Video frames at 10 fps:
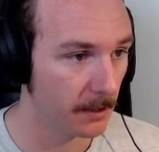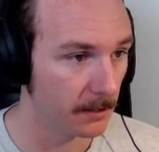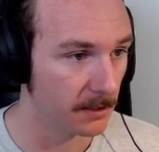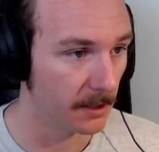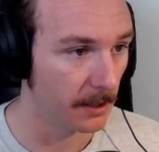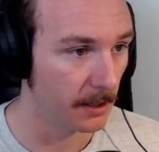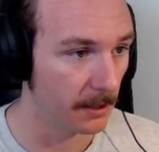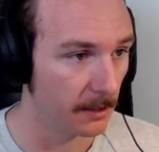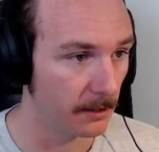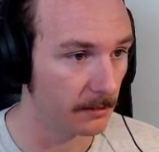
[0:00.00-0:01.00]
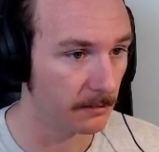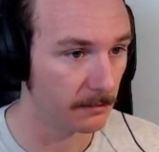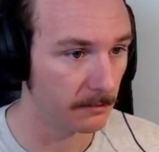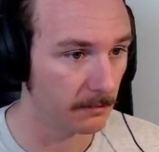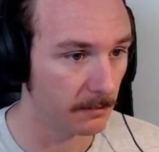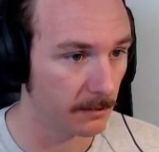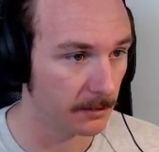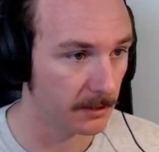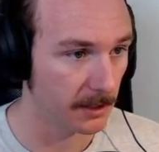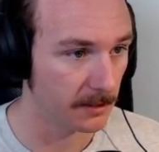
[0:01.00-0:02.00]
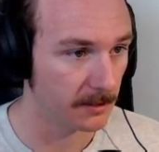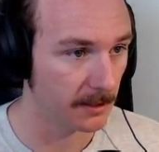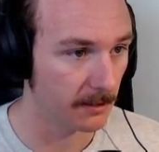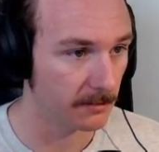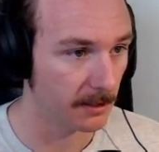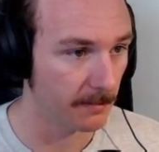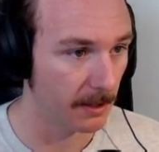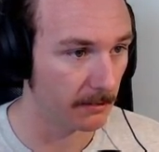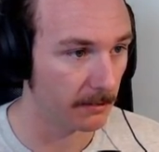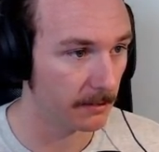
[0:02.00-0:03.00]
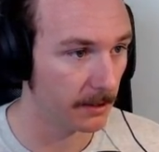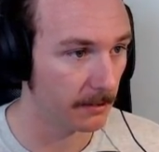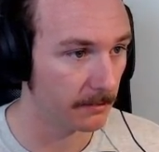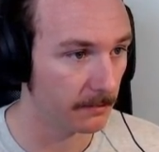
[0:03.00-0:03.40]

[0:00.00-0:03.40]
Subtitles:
Is just as it sounds, the amount that